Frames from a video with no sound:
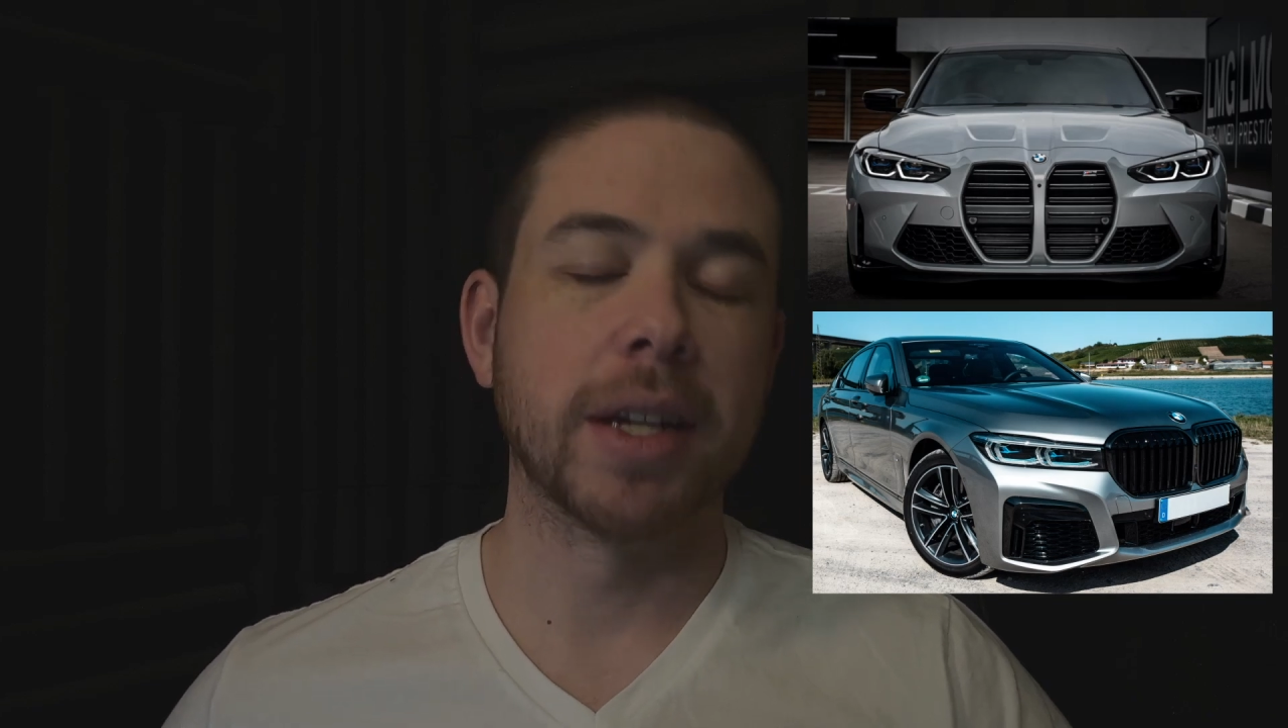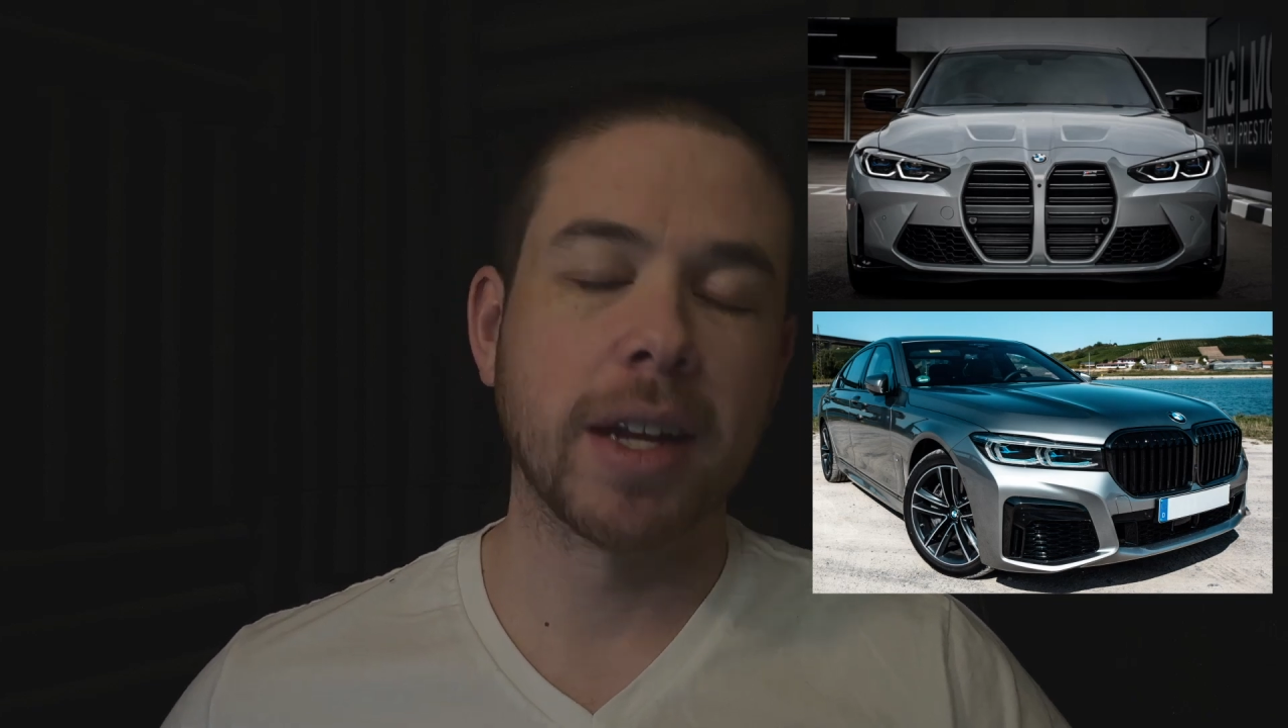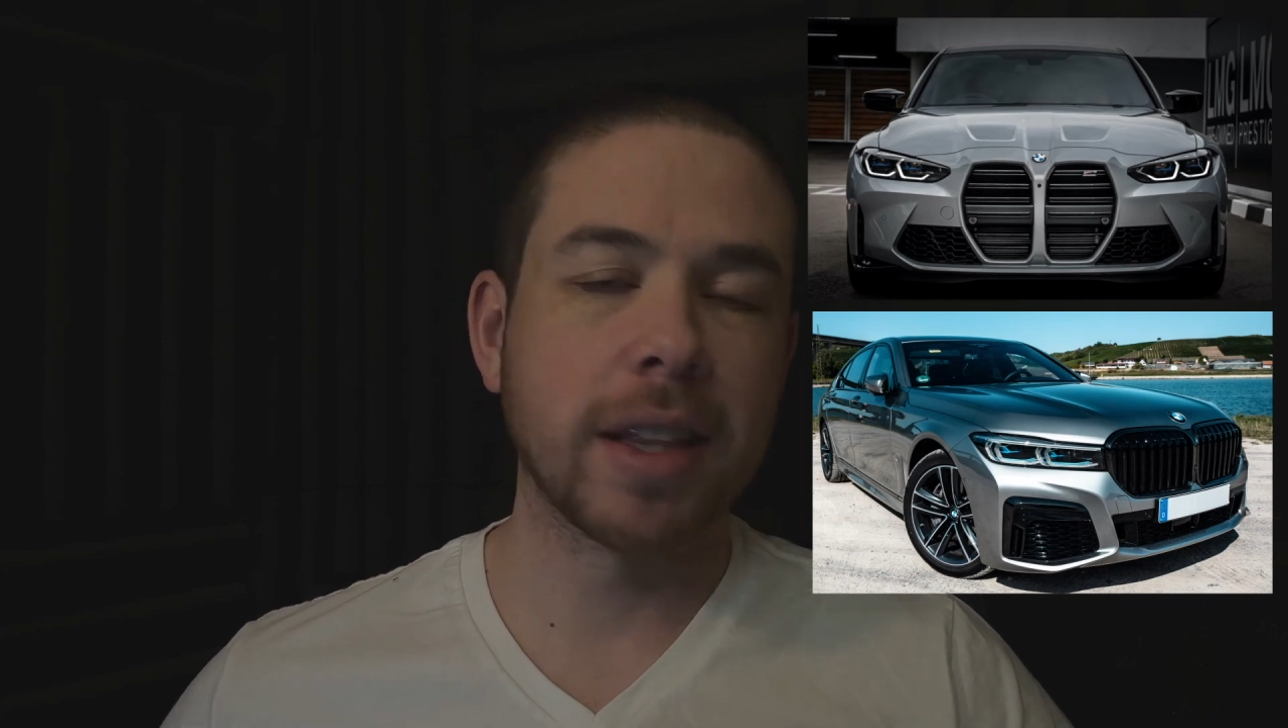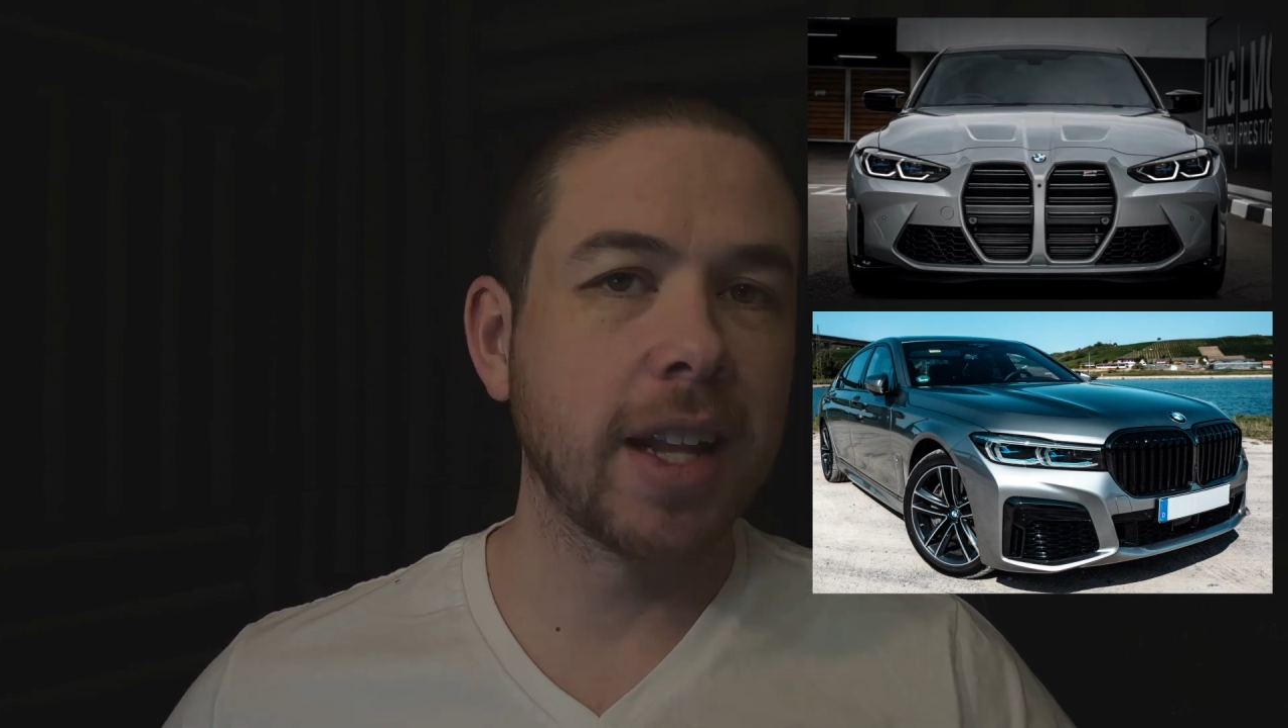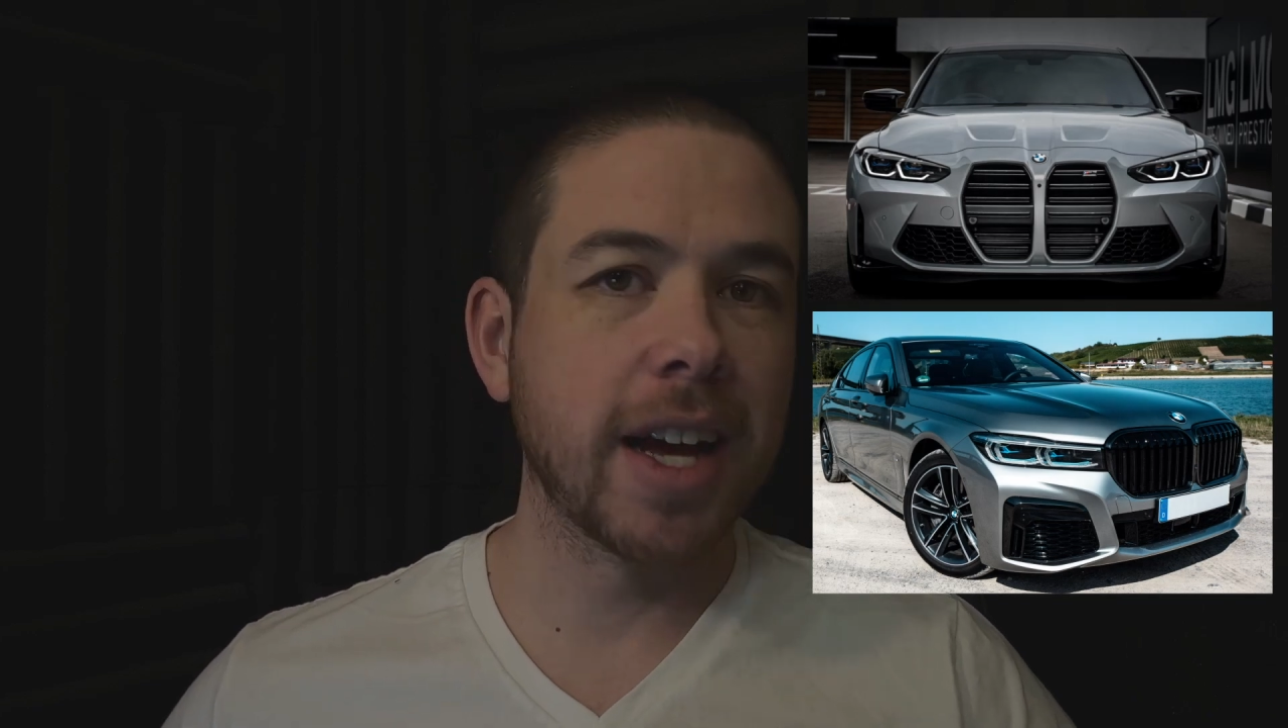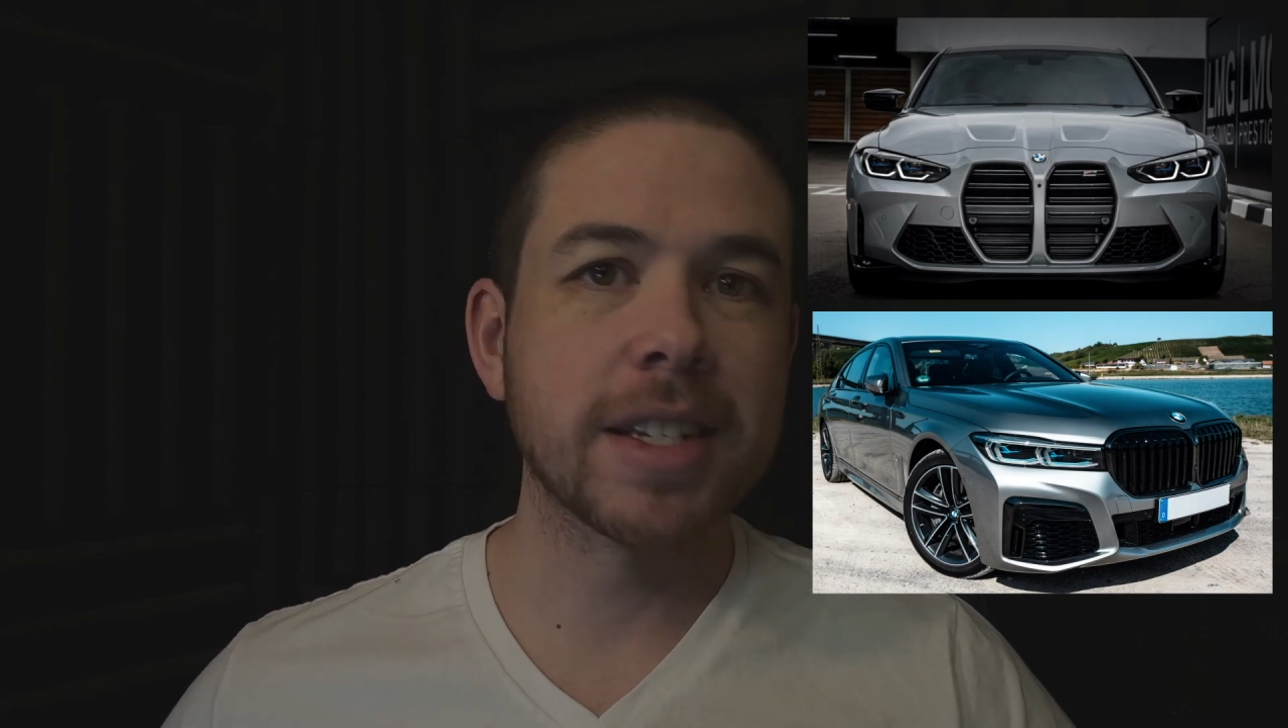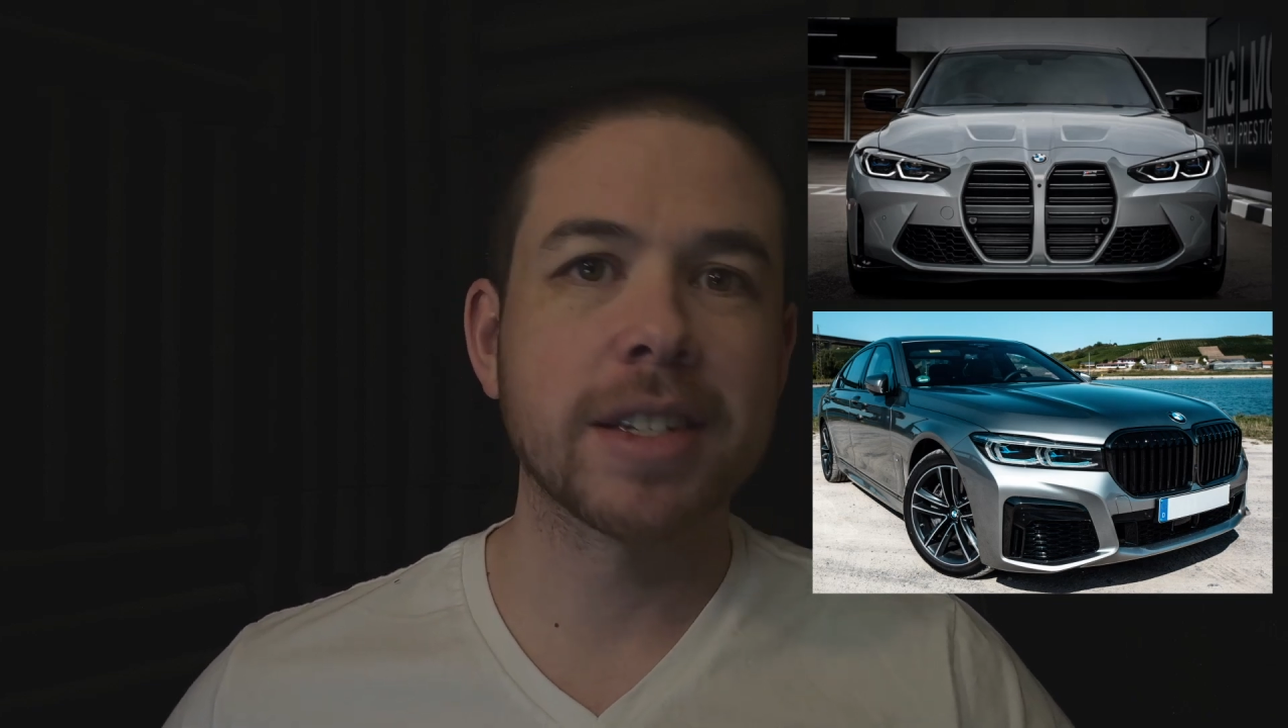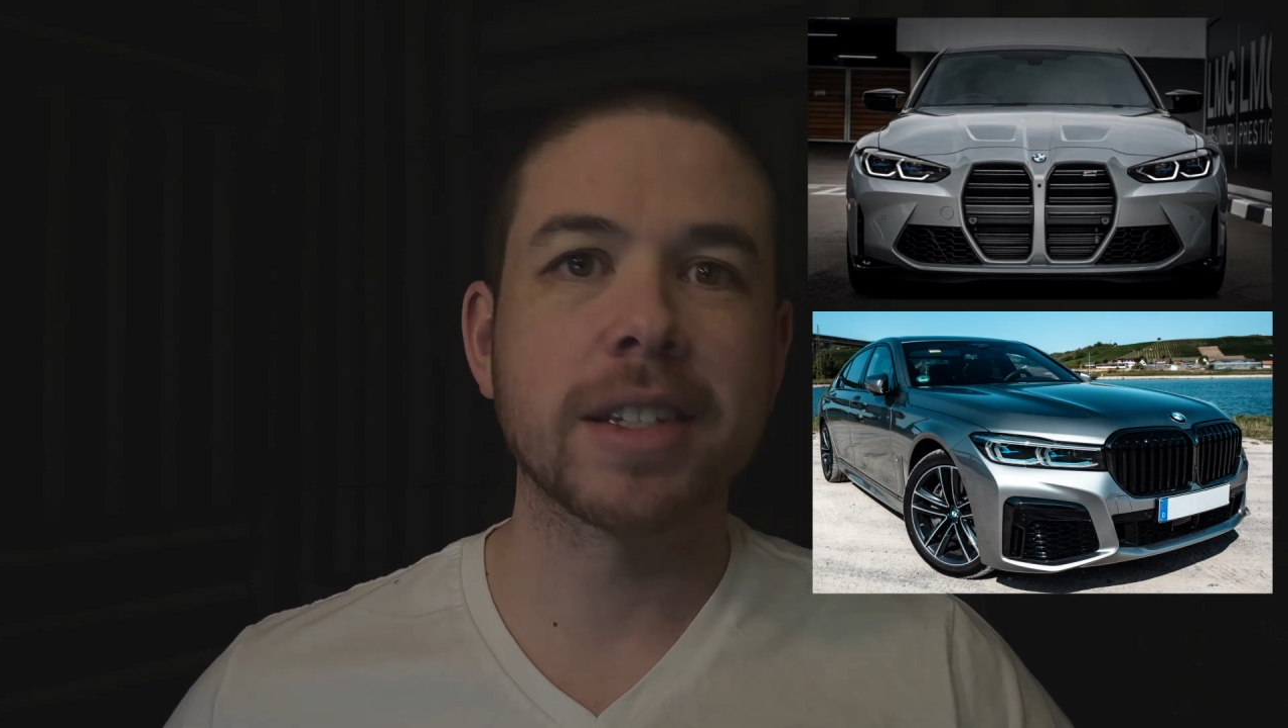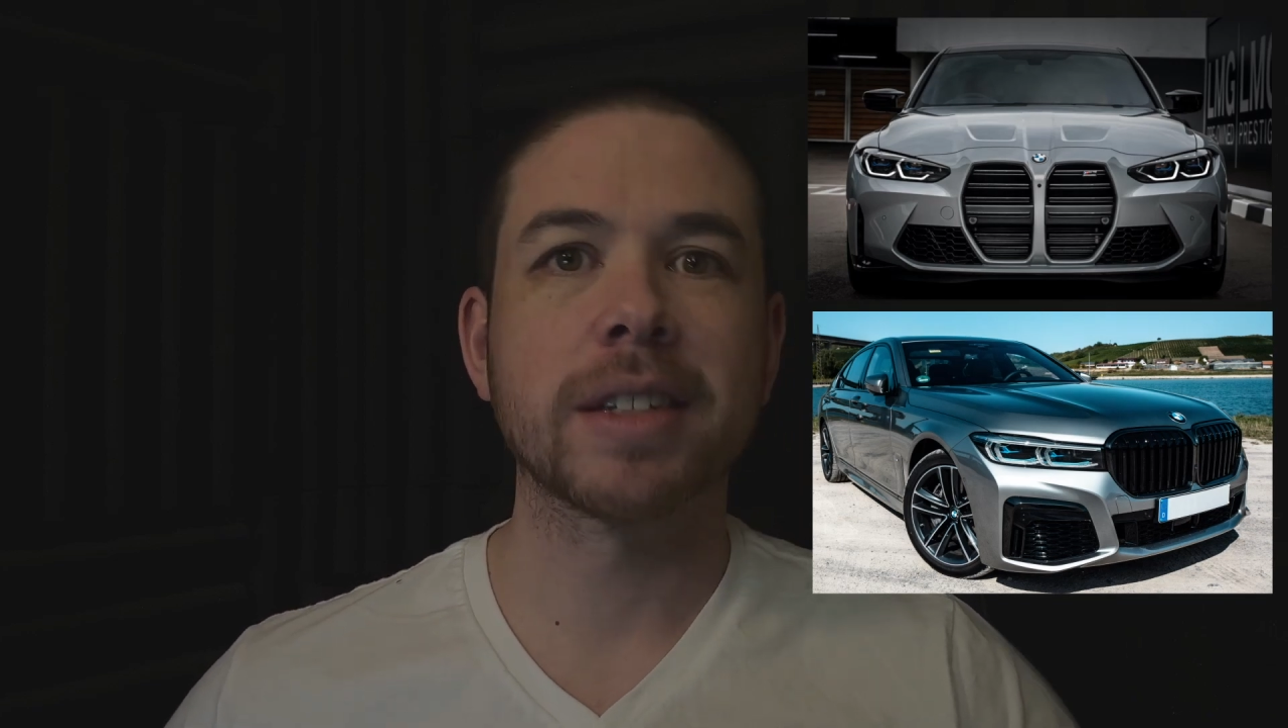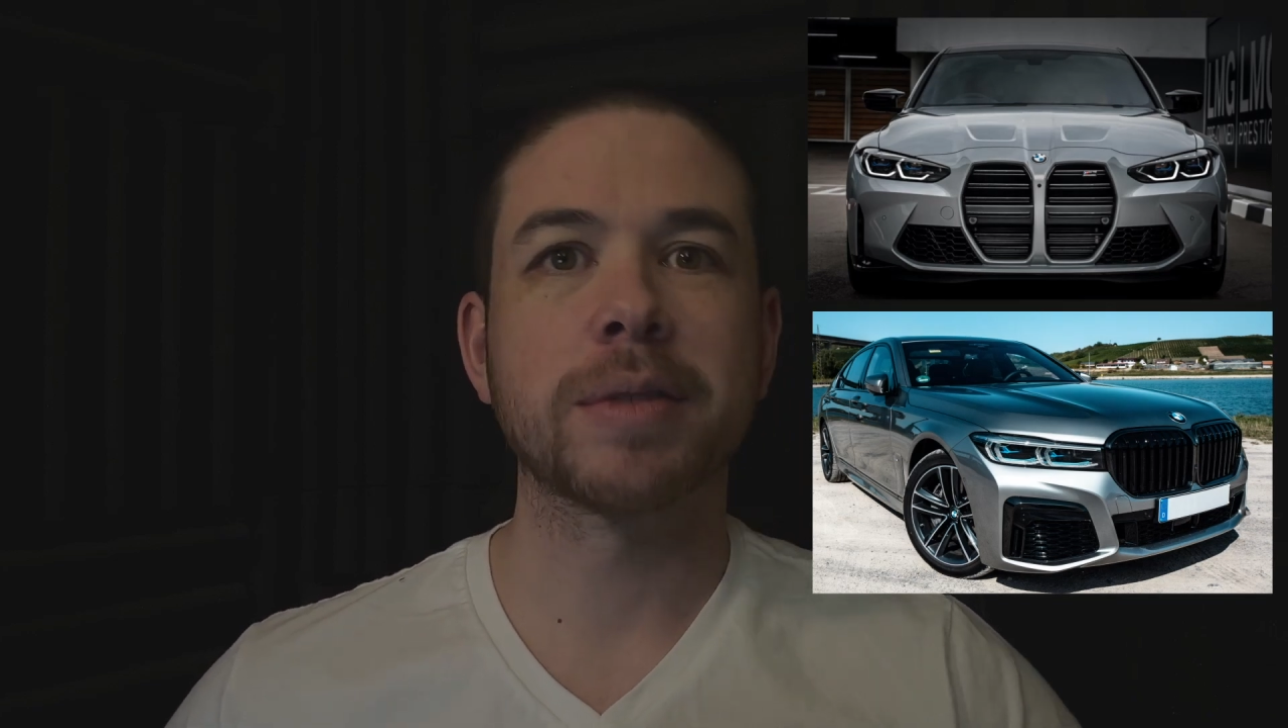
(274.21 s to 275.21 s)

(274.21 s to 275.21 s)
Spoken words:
nonetheless,